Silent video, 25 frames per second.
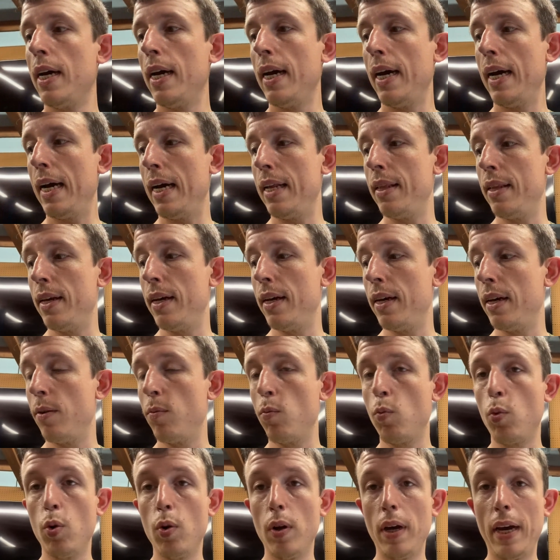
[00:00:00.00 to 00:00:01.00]
And then
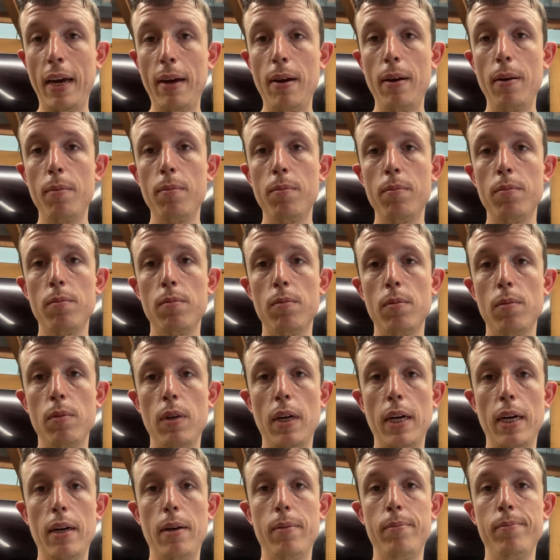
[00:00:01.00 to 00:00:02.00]
we'll aim
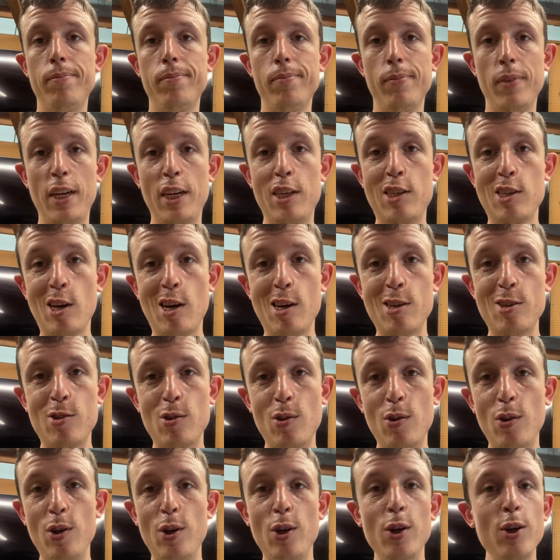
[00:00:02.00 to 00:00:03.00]
uh, the exhaust
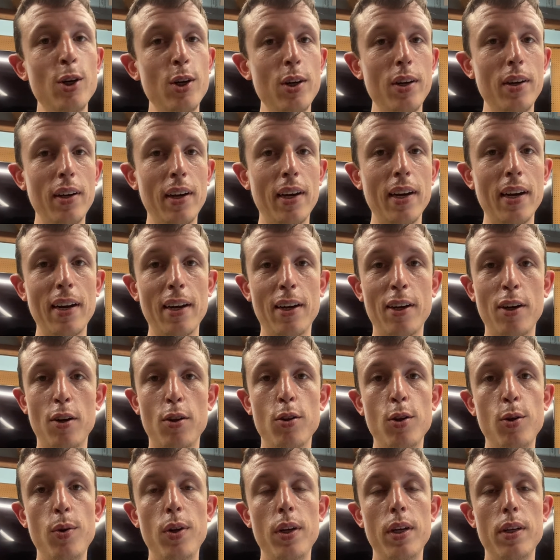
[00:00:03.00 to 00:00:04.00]
through the hood and kind of
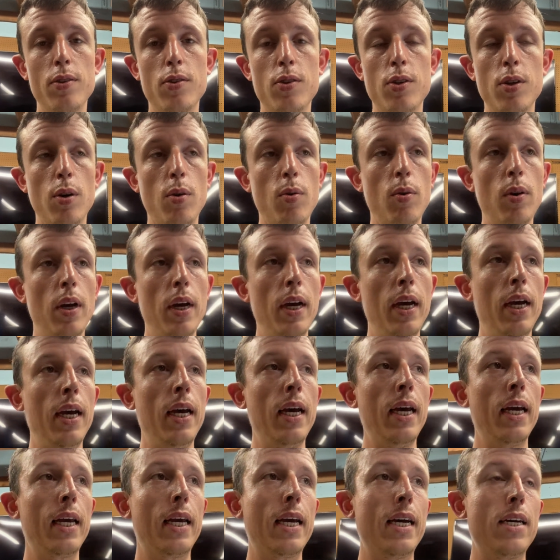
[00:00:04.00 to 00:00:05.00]
conclude it. So
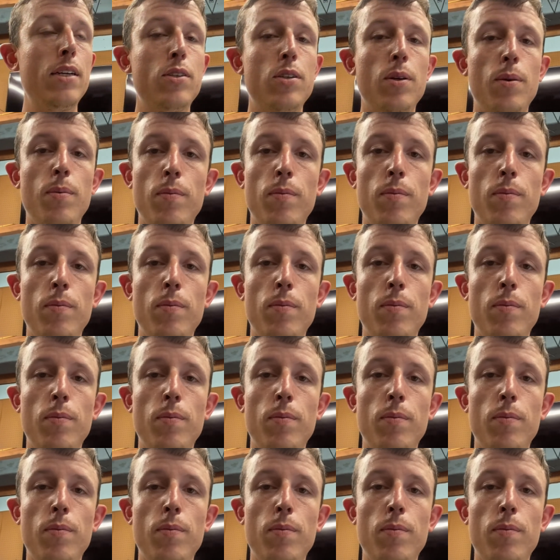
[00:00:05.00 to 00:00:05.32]
guys,